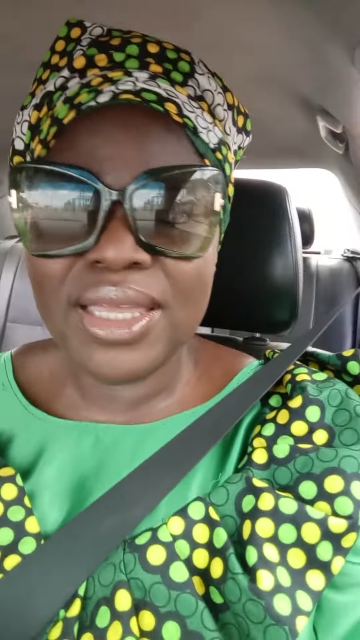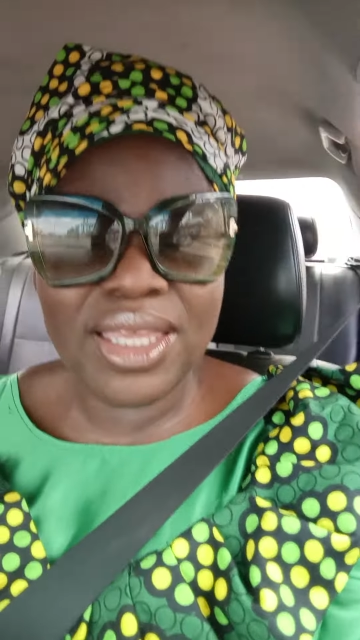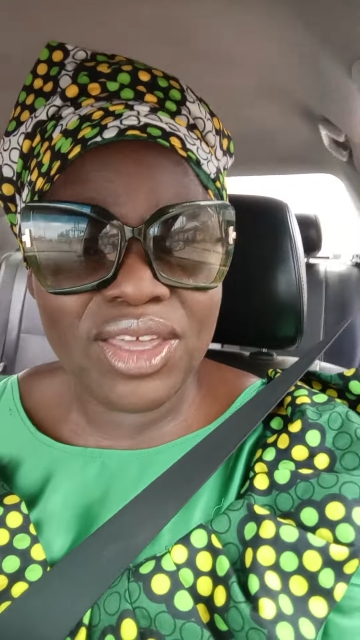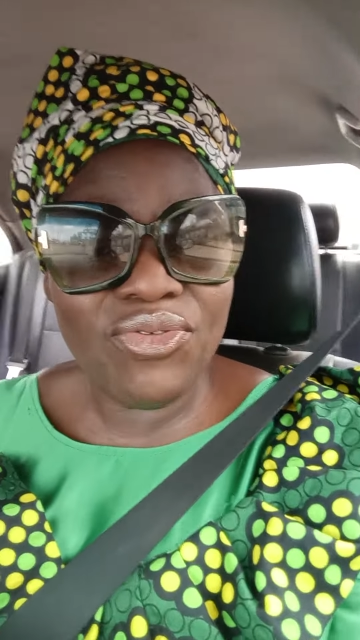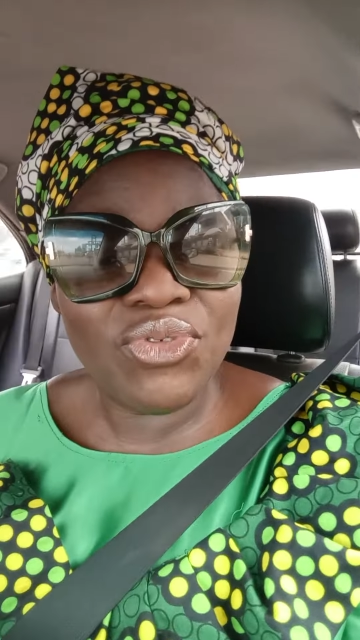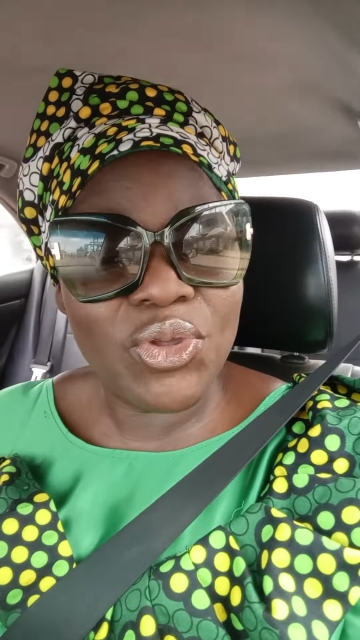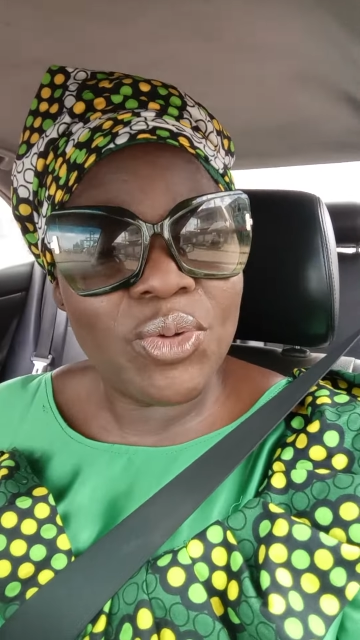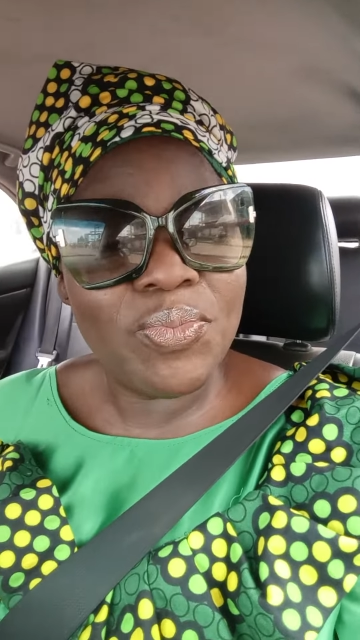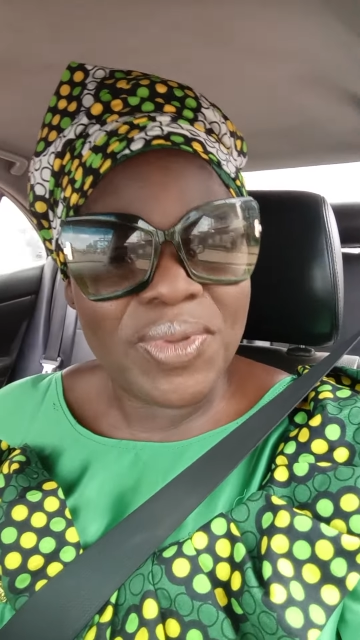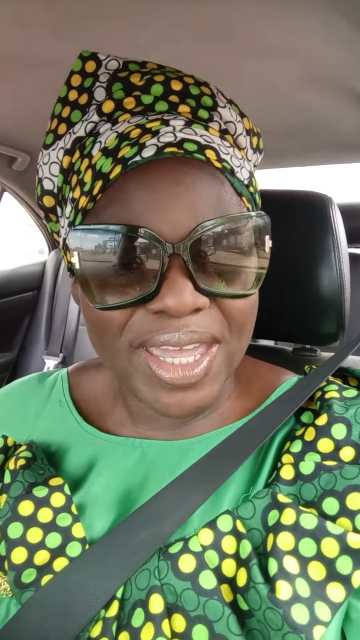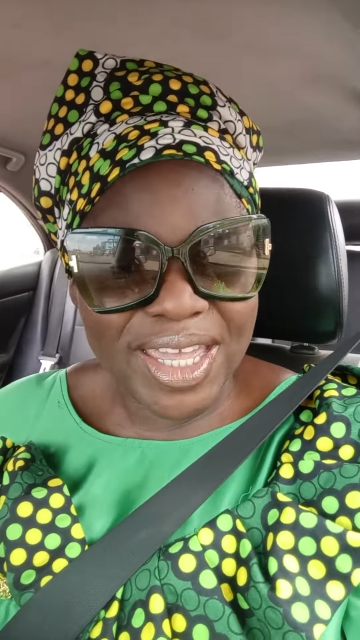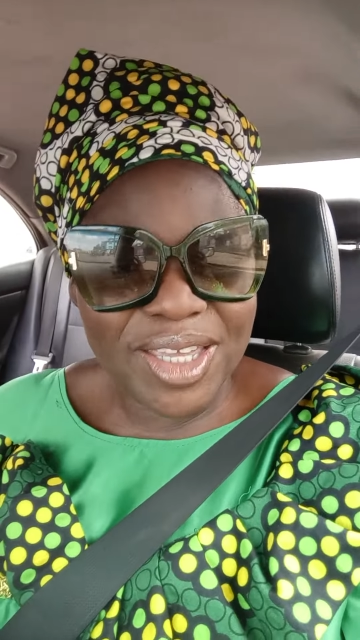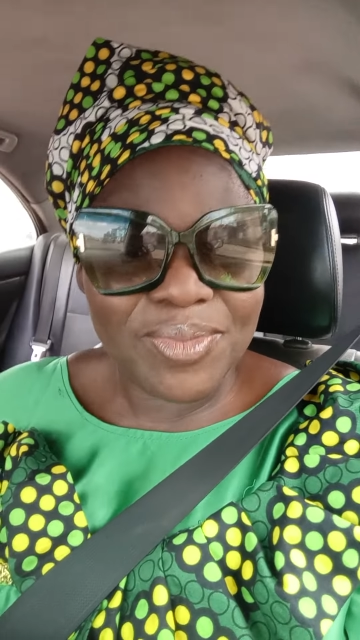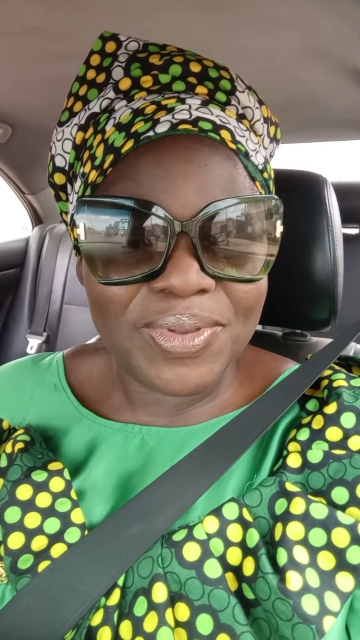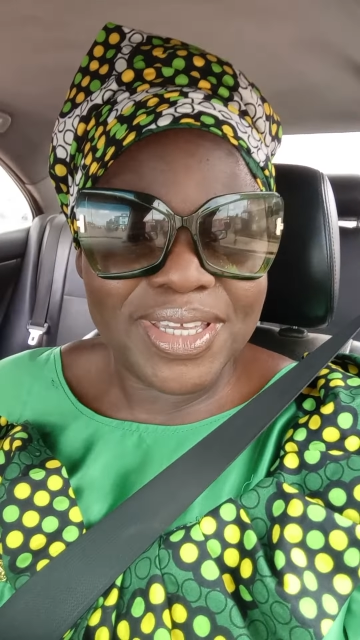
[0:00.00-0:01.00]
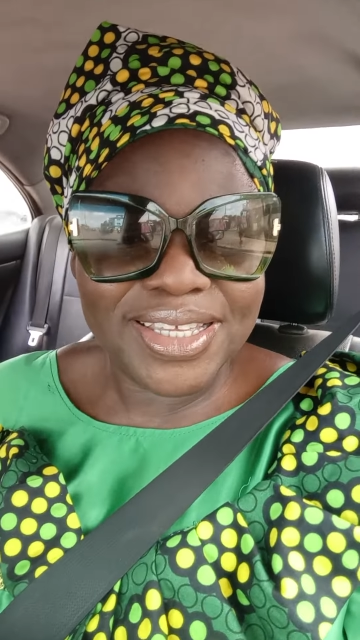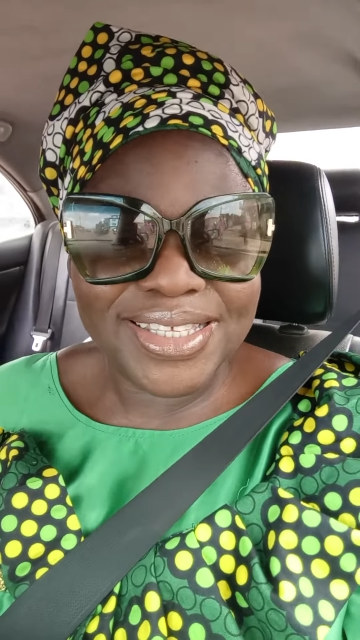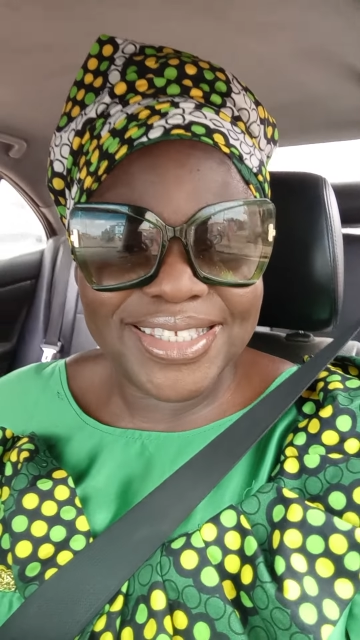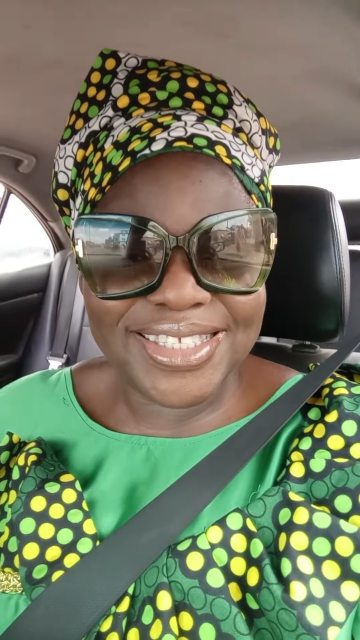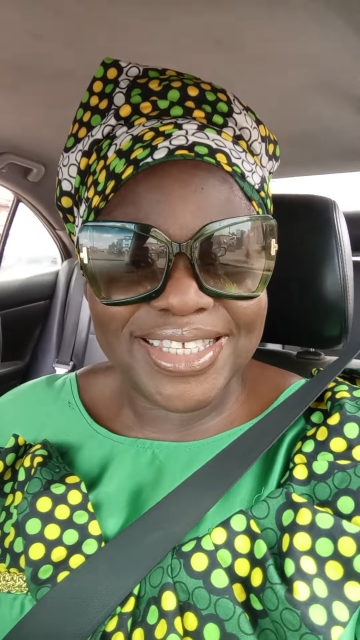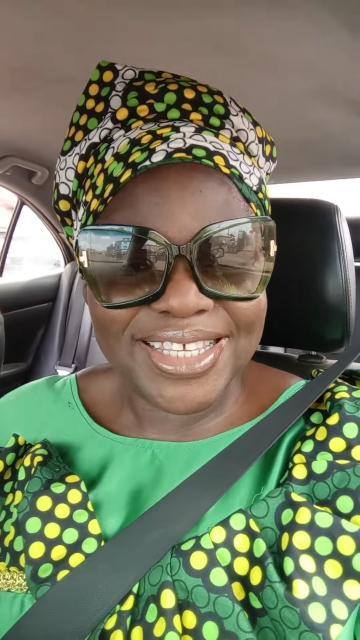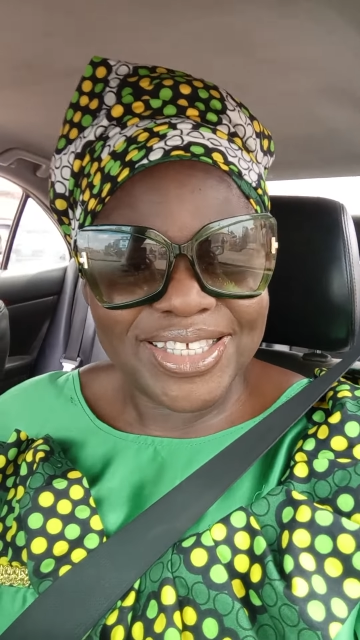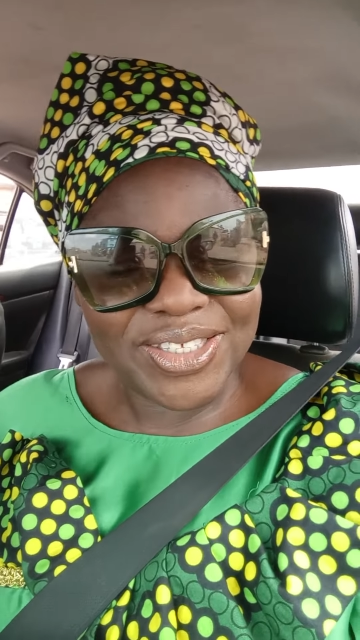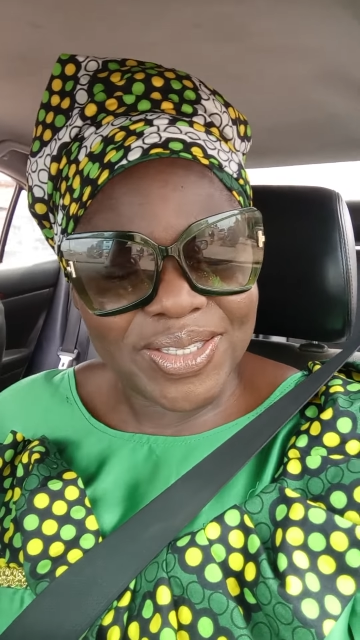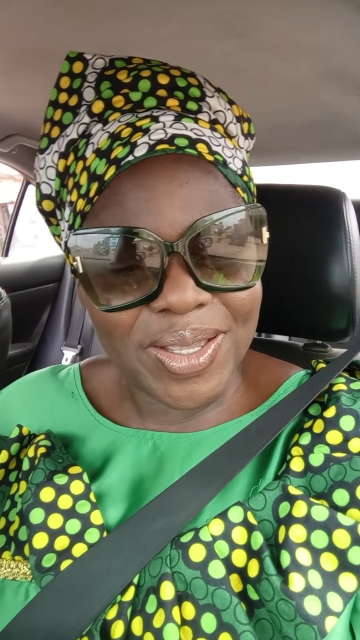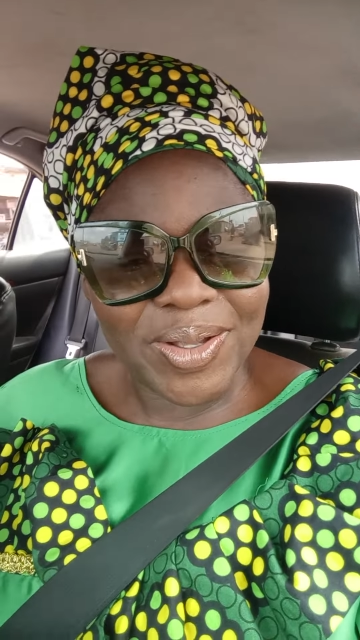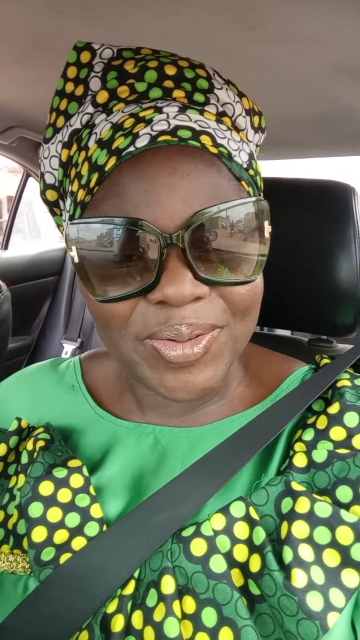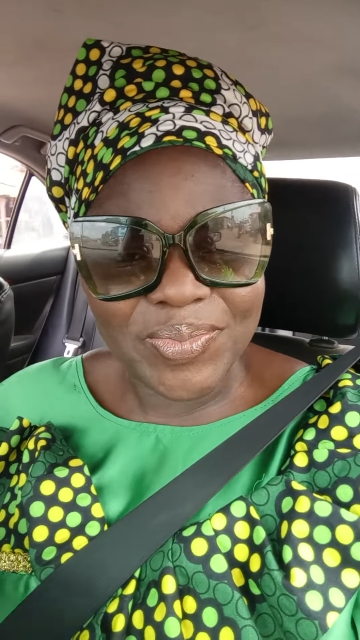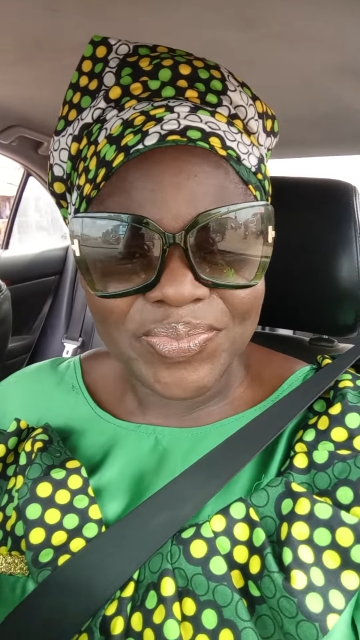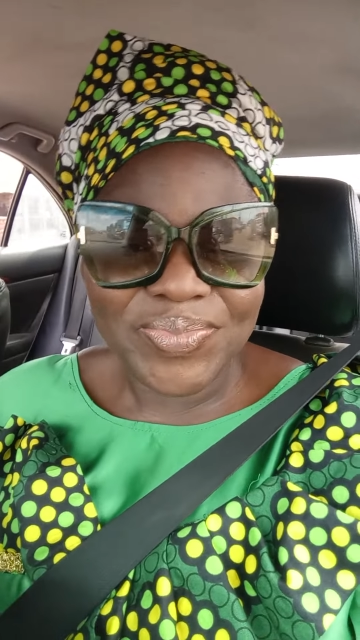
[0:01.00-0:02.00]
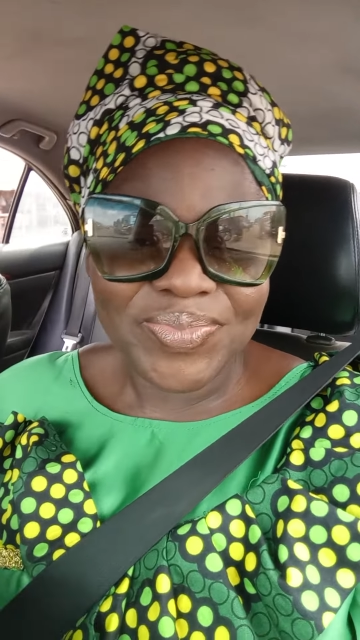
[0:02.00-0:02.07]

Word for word: give you babies so